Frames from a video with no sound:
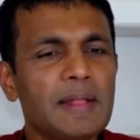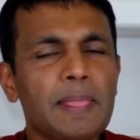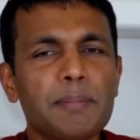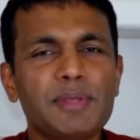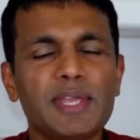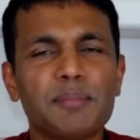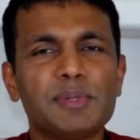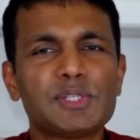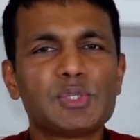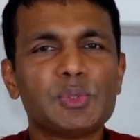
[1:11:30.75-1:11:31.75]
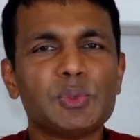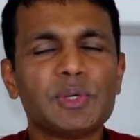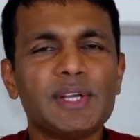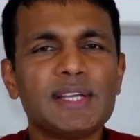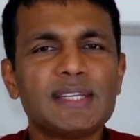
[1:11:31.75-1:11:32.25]
be able to
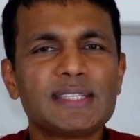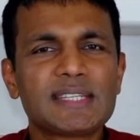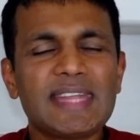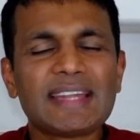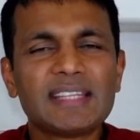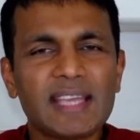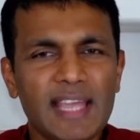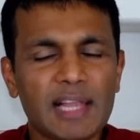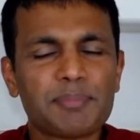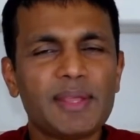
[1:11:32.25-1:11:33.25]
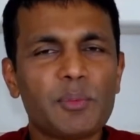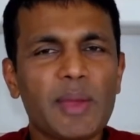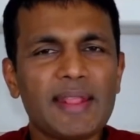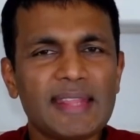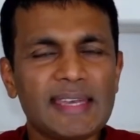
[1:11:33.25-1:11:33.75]
get the help there
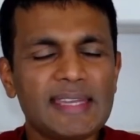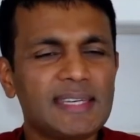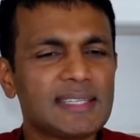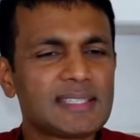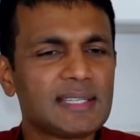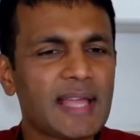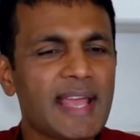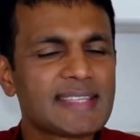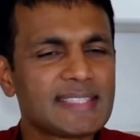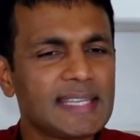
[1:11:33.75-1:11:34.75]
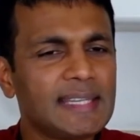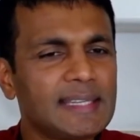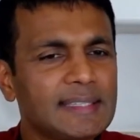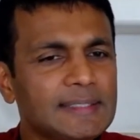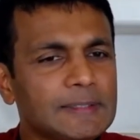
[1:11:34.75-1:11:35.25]
when they need it, as they
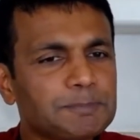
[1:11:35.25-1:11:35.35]
need it.